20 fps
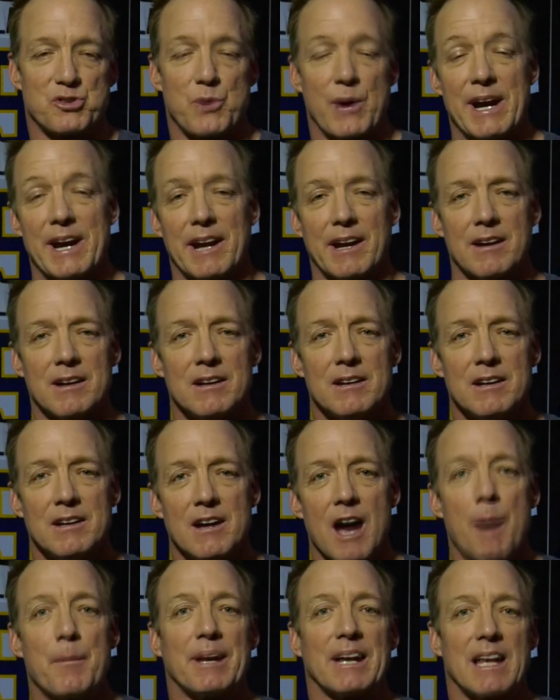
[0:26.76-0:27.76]
Training.
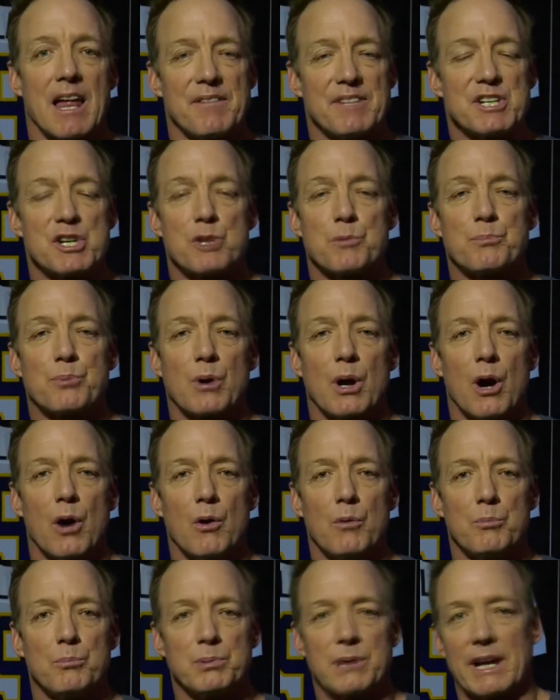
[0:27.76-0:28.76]
I'm an 11-year
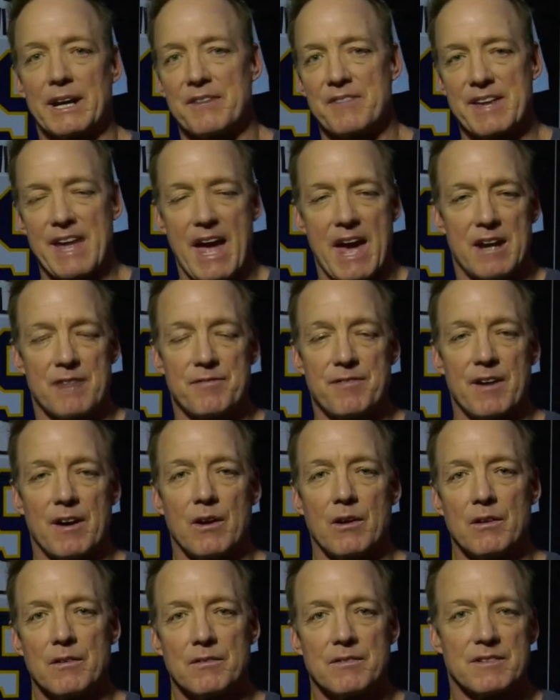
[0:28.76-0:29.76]
pro, played in the
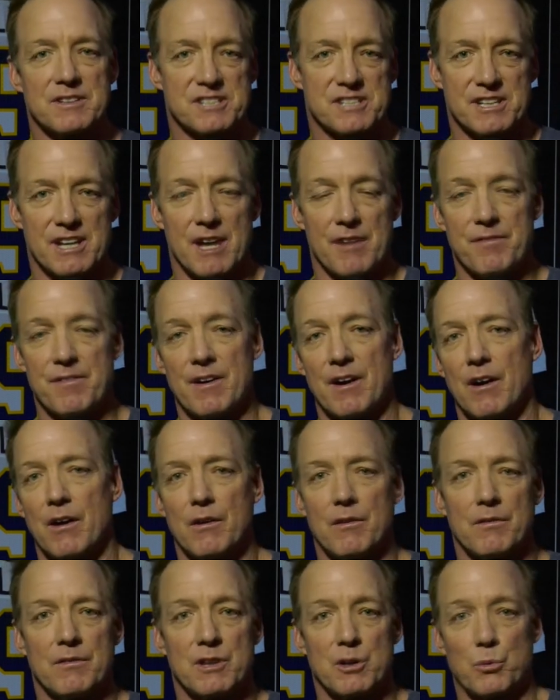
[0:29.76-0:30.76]
NFL, the
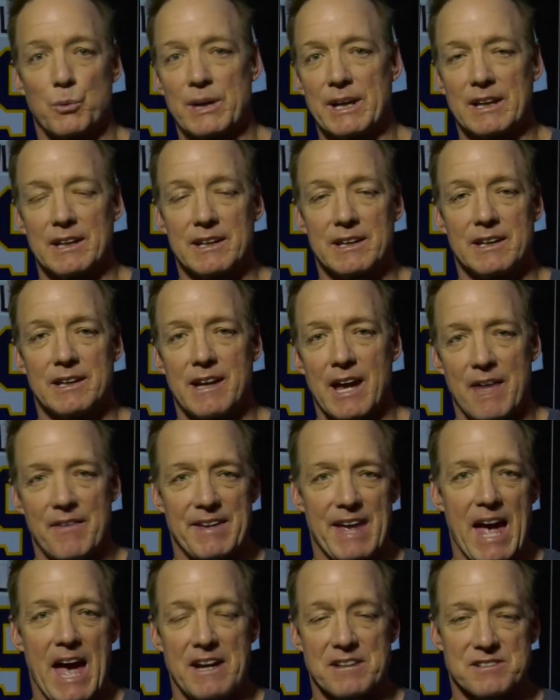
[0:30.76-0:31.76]
CFL, the Arena League, and
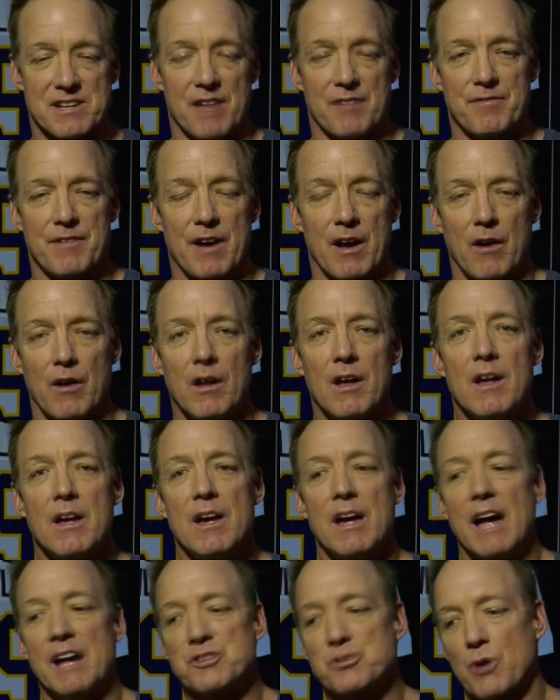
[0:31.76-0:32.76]
the XFL,
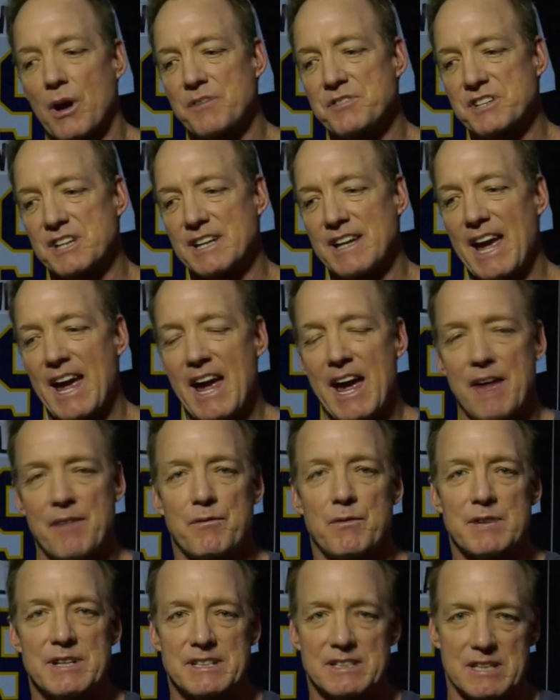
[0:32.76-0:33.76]
and so I've seen
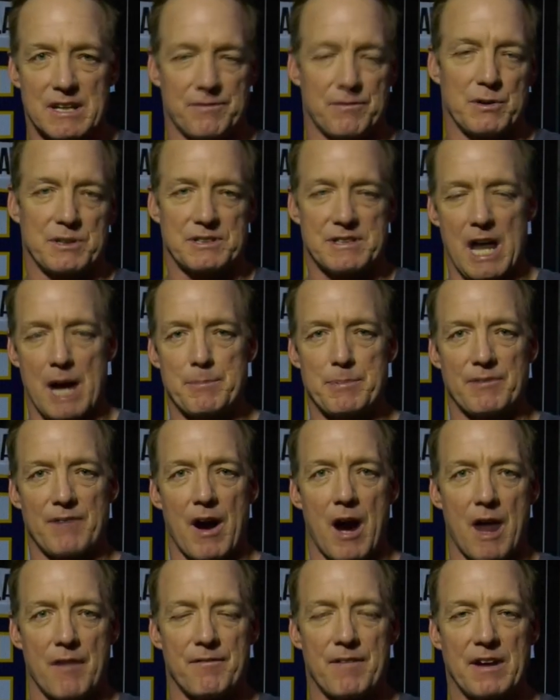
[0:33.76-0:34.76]
every different type of
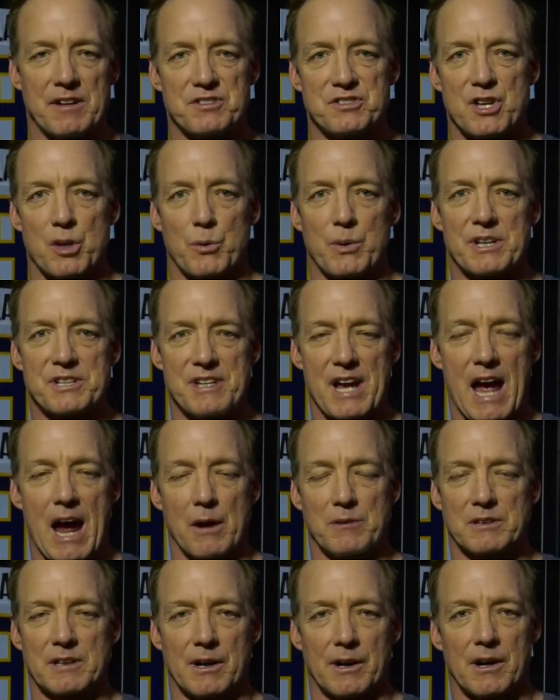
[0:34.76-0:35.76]
offense there is
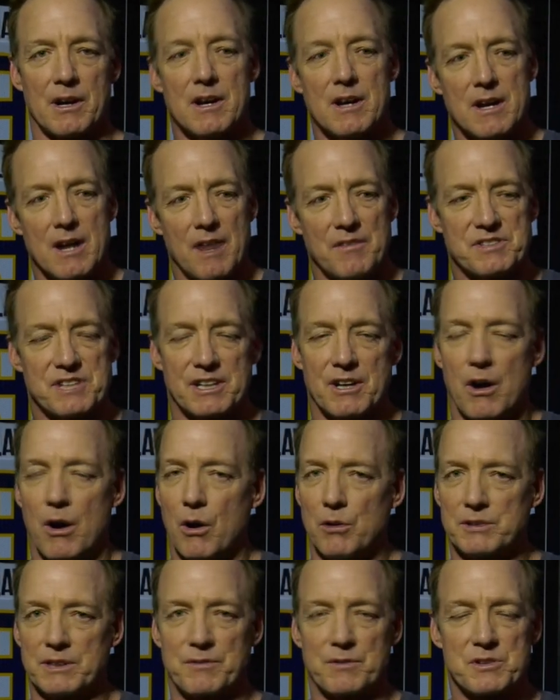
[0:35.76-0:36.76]
out there. I've seen
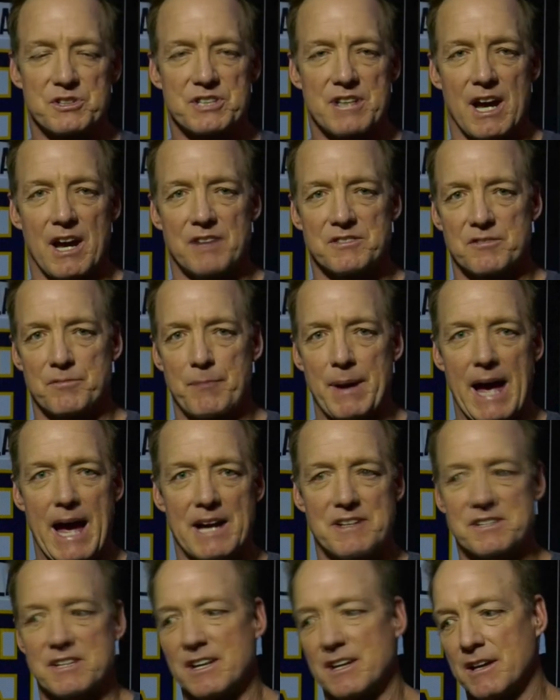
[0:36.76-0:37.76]
all different styles of
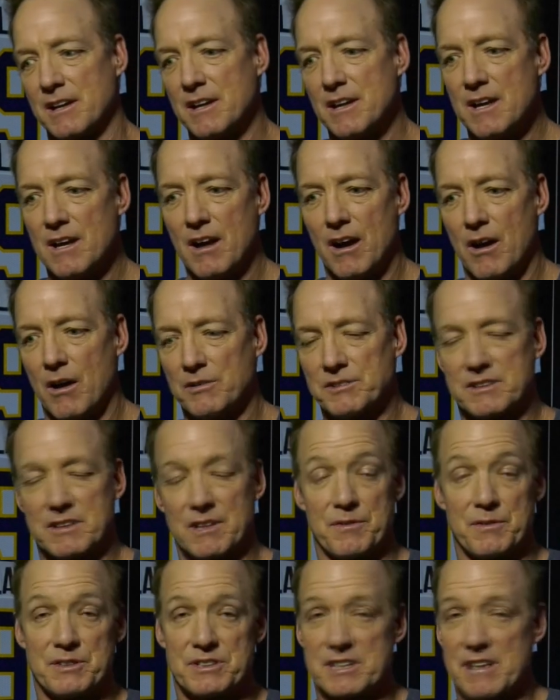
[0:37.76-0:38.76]
passing, all
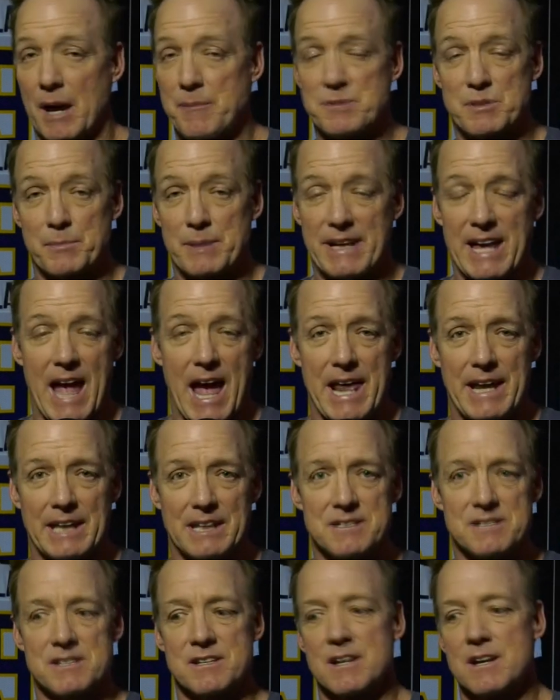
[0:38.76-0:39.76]
different types of
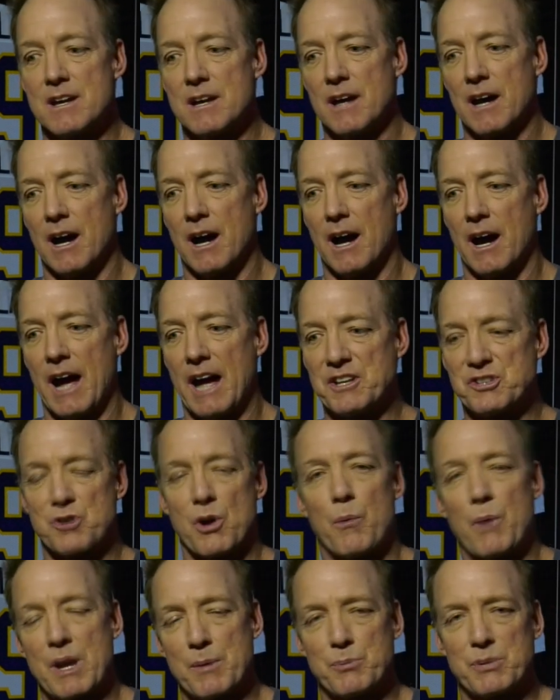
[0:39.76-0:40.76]
mechanics, and so I
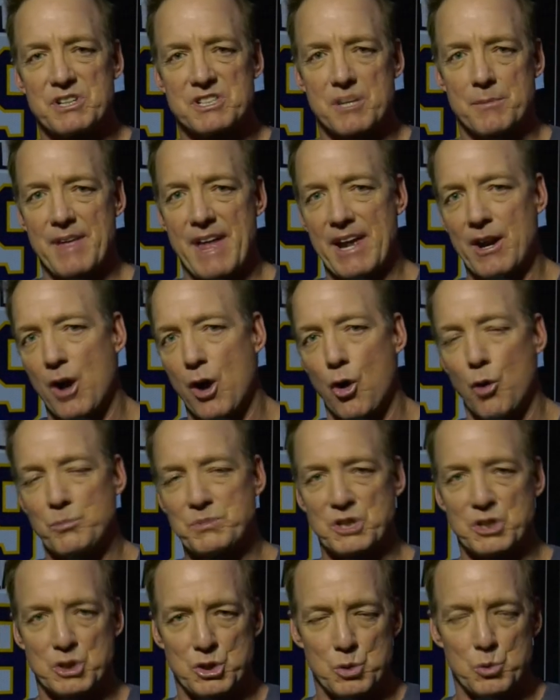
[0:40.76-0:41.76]
want to bring some of that home
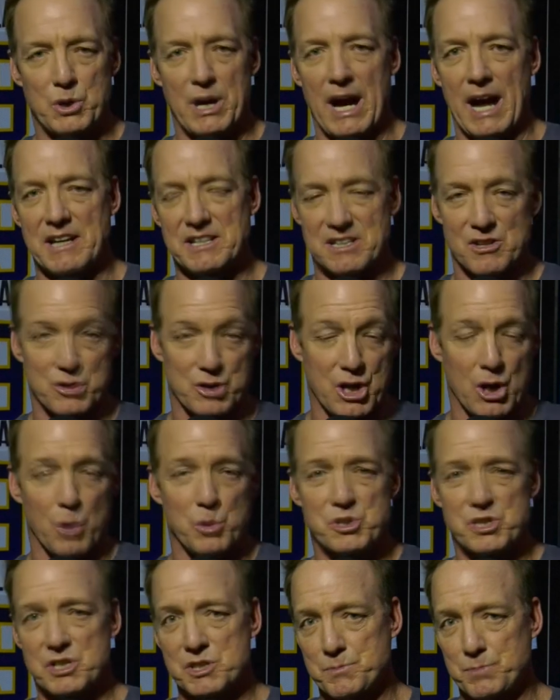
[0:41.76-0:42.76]
to you guys, either
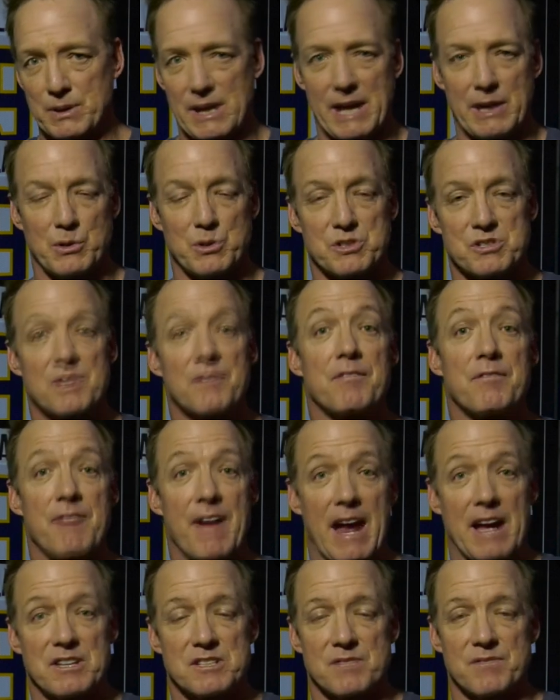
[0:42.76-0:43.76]
coaches, players,
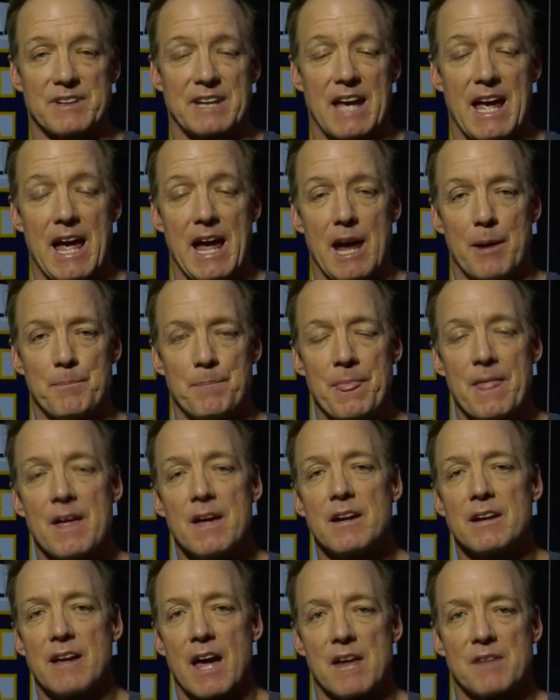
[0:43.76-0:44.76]
fans of the game,
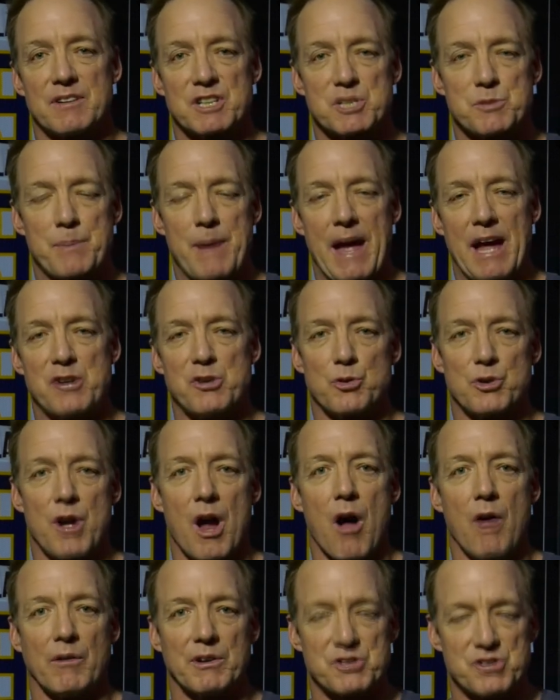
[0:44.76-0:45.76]
kind of expand your
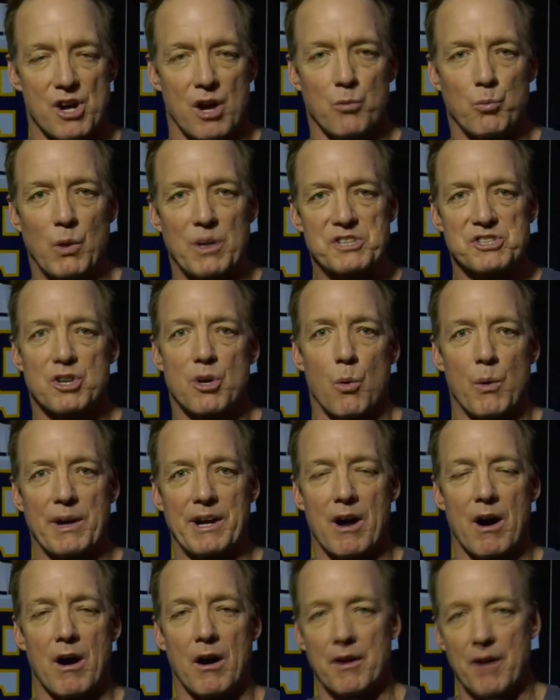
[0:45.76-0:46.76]
knowledge on what's going
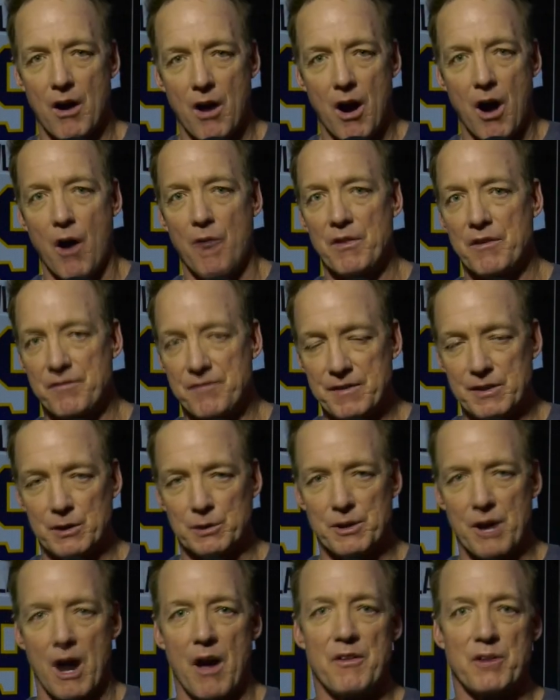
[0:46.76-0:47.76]
on the
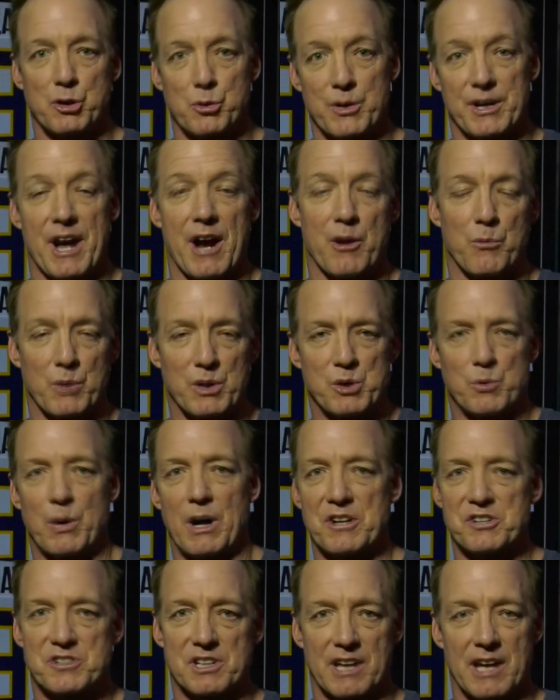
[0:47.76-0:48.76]
field, on the gridiron when you
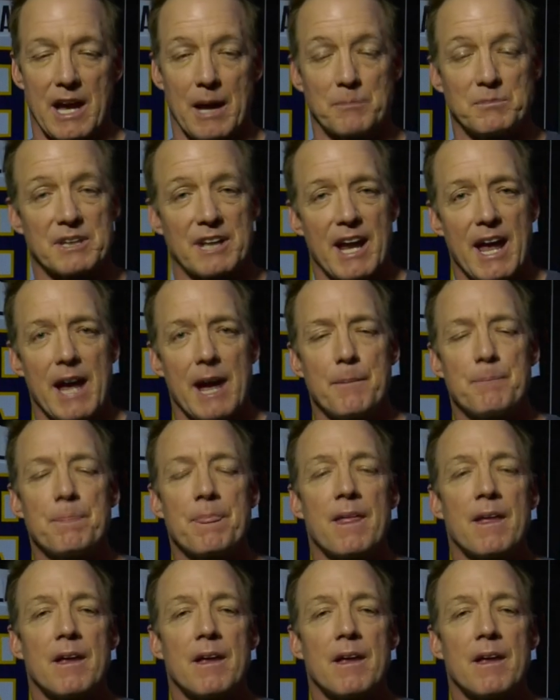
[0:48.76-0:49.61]
watch the game. Today,